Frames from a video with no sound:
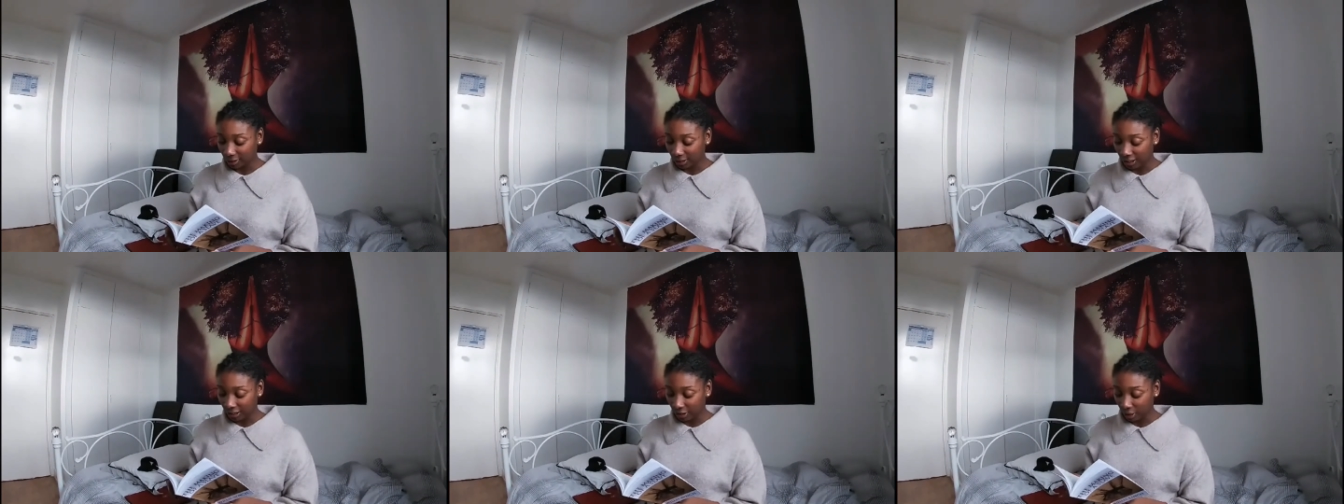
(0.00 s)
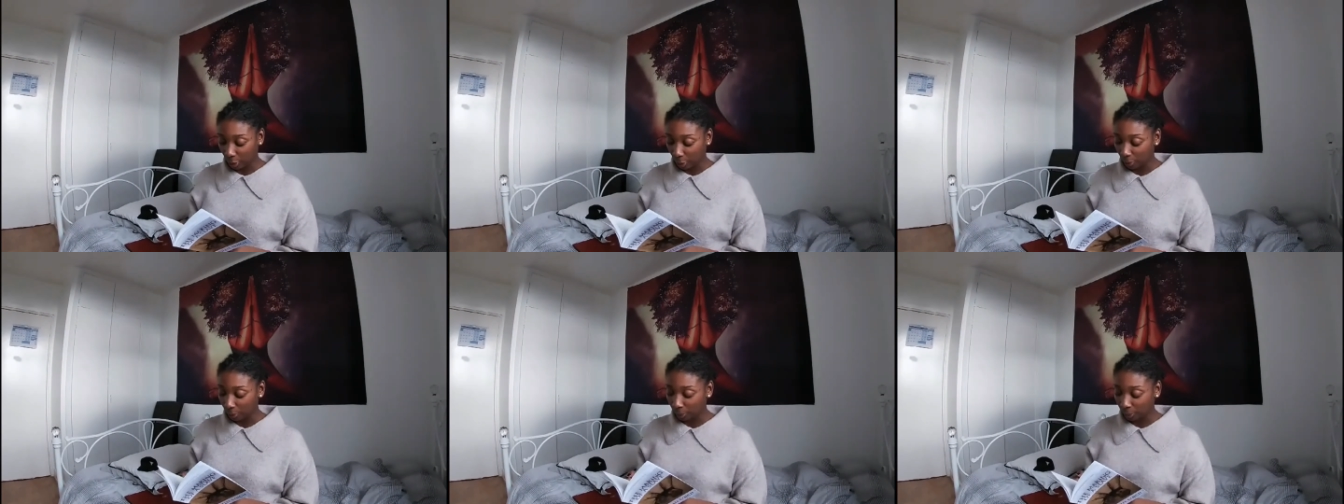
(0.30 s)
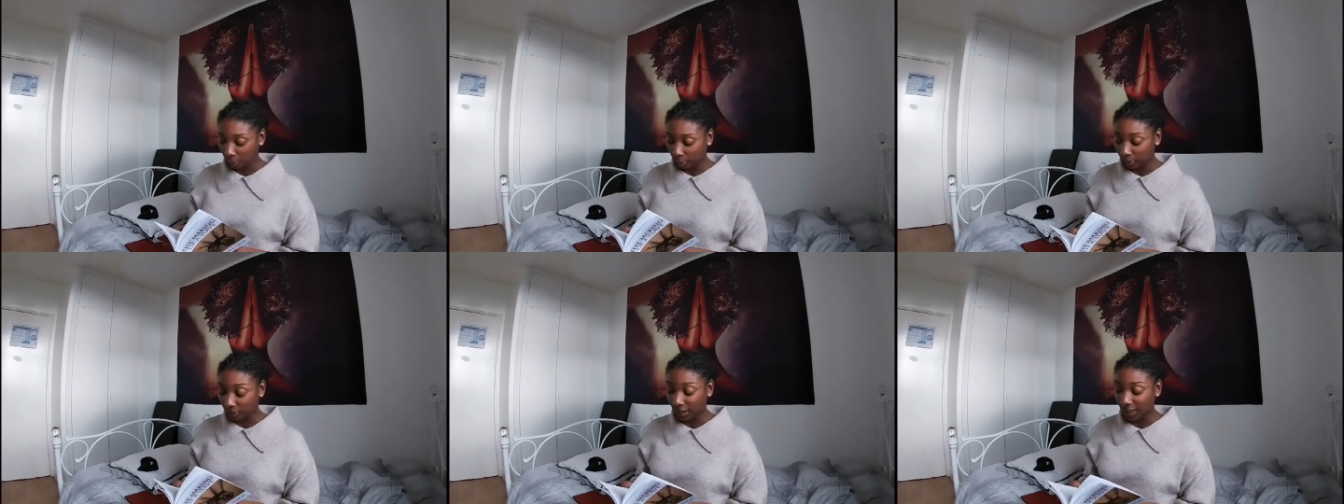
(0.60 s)
the
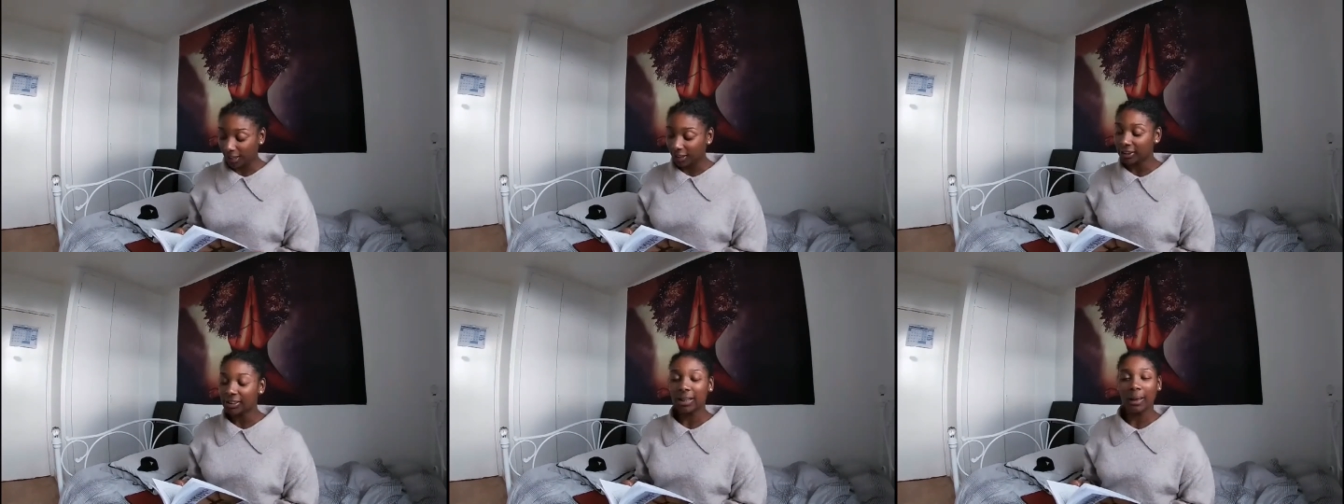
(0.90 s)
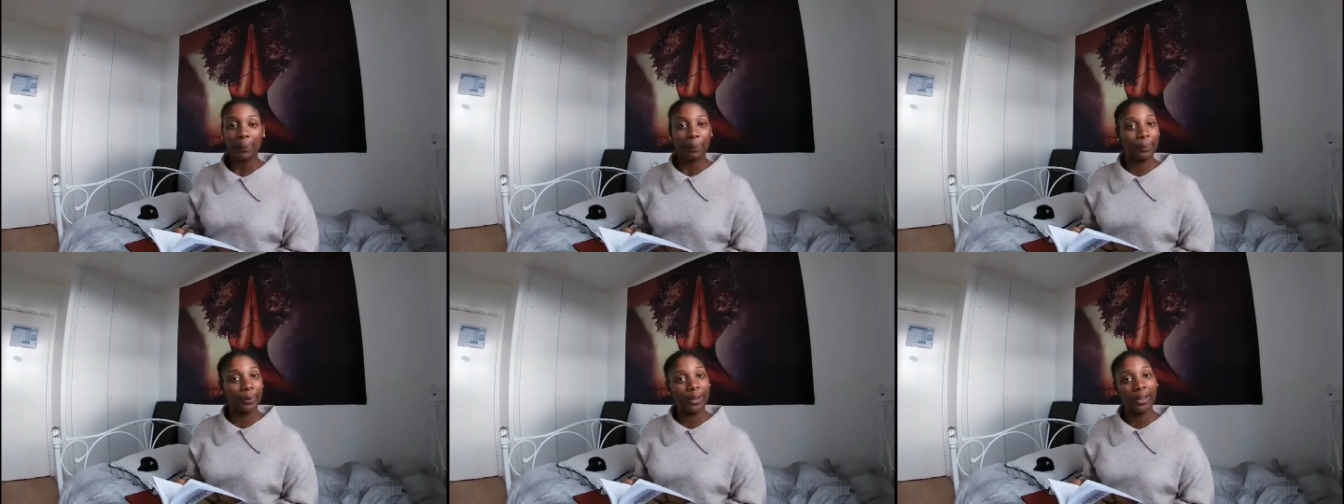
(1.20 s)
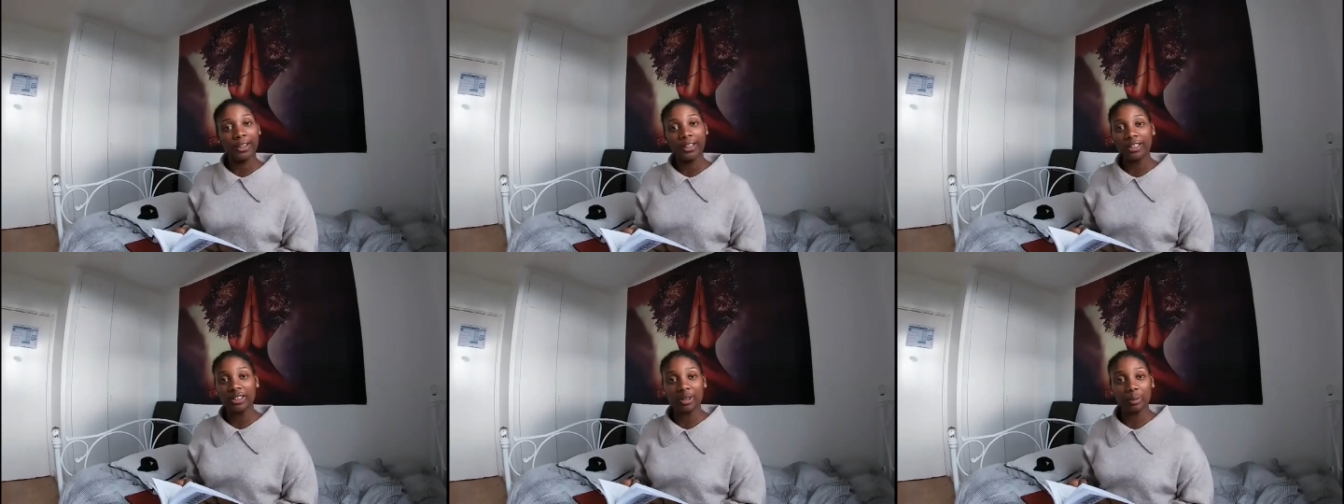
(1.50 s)
letters are
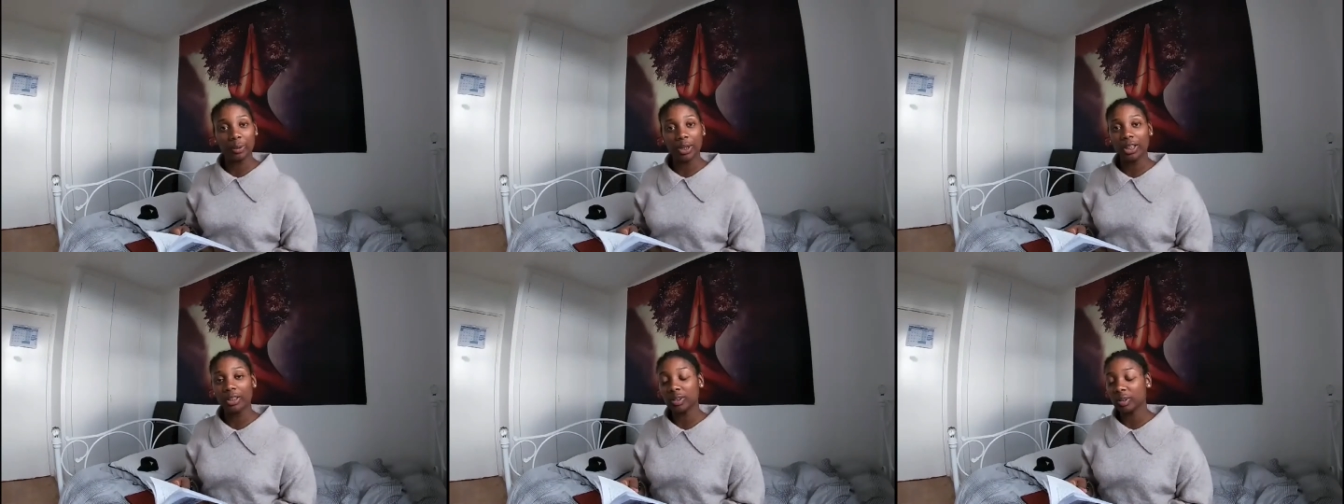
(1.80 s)
big as well.